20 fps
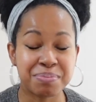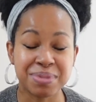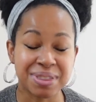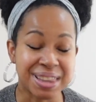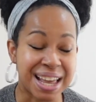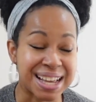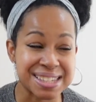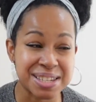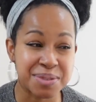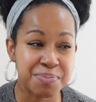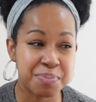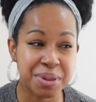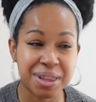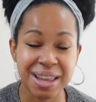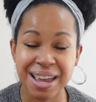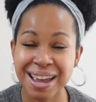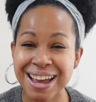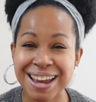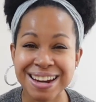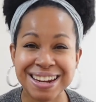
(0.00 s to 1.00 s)
lesson
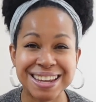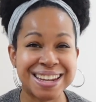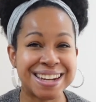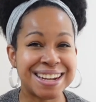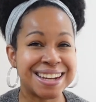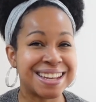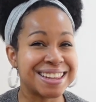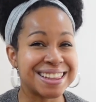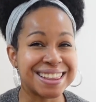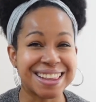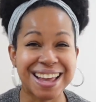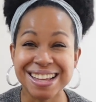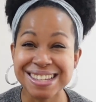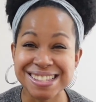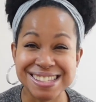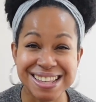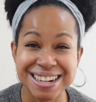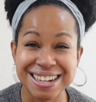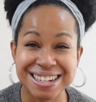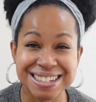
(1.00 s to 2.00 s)
plan in less
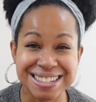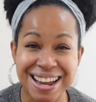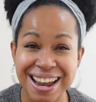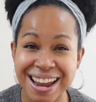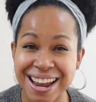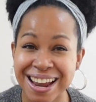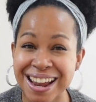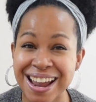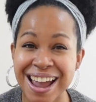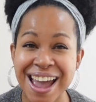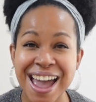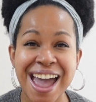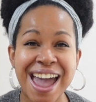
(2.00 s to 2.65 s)
than a day,